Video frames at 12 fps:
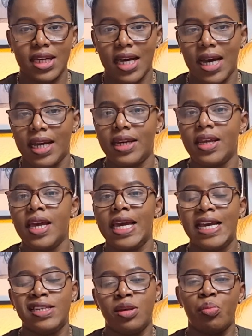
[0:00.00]
card
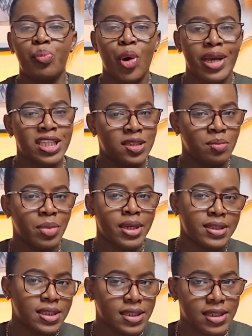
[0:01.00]
is a
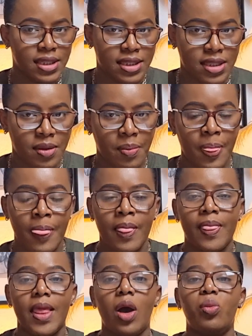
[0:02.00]
points-based system.
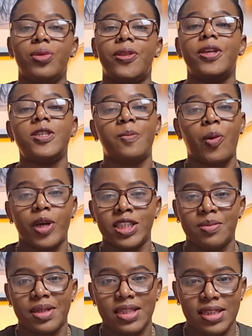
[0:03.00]
Now, with this
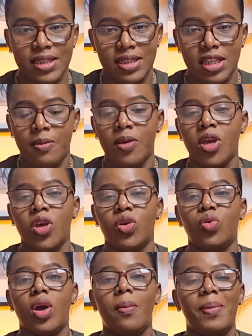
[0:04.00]
points-based system,
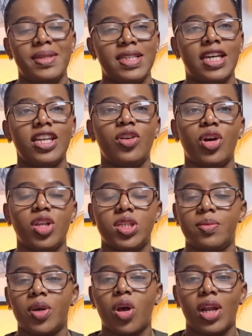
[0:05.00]
you are basically going to
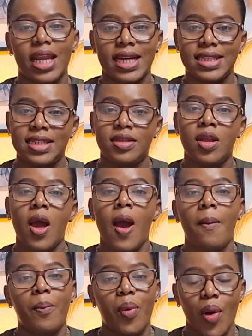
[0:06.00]
be collecting
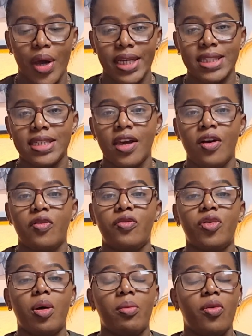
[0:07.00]
points
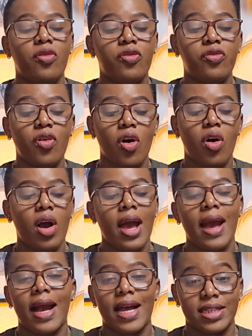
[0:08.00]
from 4
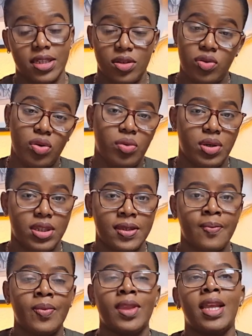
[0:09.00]
categories,
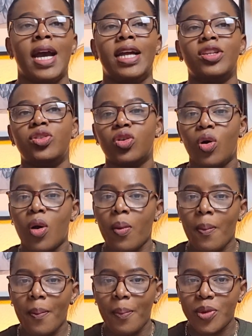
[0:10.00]
and your
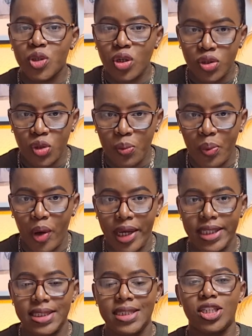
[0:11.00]
total
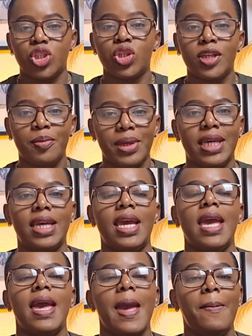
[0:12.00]
point should be
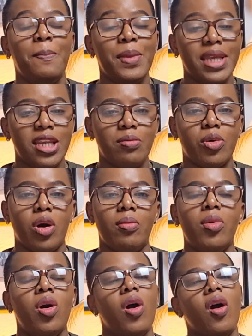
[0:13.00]
a
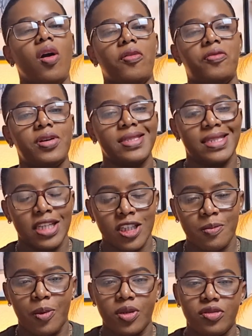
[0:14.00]
minimum of 6
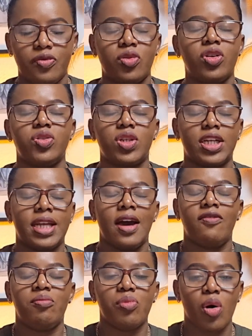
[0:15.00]
points. Of course, you can
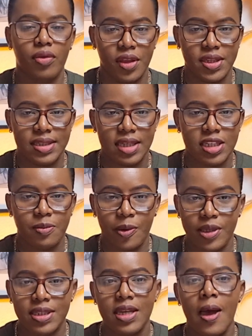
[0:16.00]
have more than 6
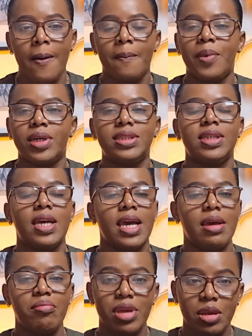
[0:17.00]
points, but
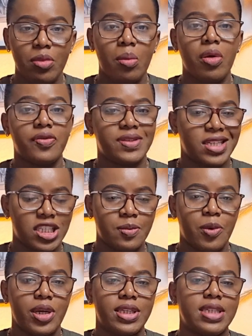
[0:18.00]
a minimum of 6
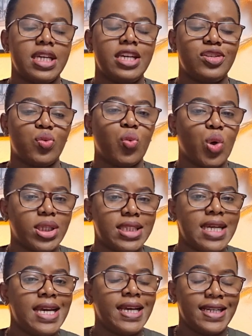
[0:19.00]
points is what
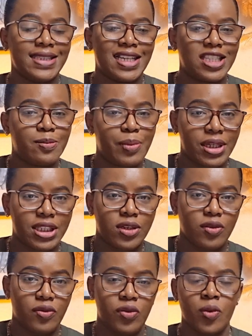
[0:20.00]
is expected
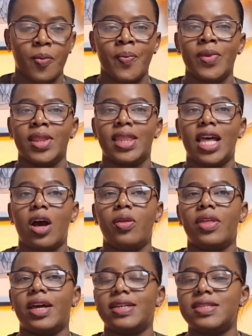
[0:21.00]
of you. Now,
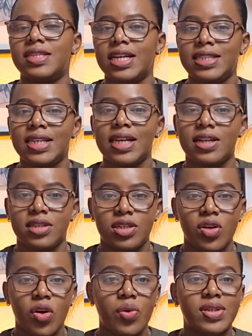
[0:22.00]
there are certain
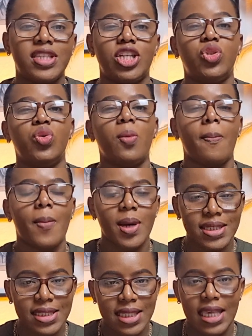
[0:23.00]
categories that you
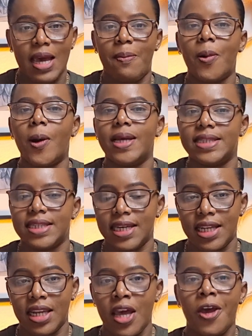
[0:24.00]
must get points
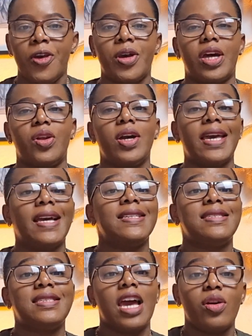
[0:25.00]
in. You cannot get
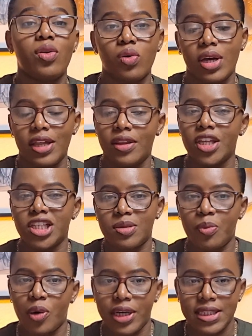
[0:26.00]
0 in these
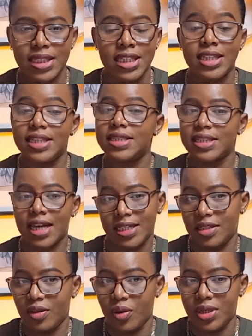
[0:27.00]

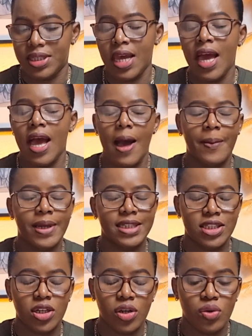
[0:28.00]
categories. I'm going to
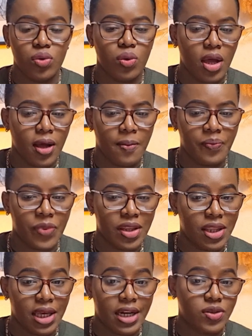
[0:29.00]
tell you
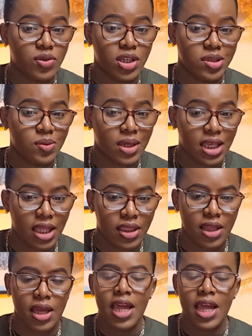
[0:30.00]
that as soon as we get there.